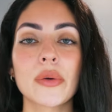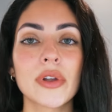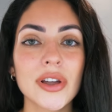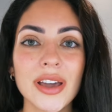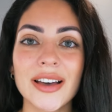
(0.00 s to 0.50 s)
where we
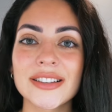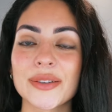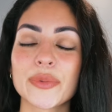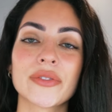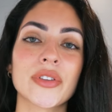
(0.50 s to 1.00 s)
look at
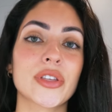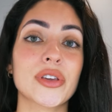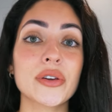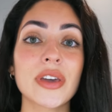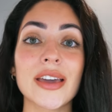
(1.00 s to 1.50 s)
some of
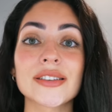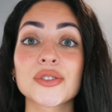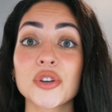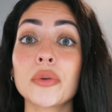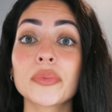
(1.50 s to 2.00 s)
the UK's
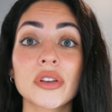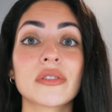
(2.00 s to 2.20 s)
top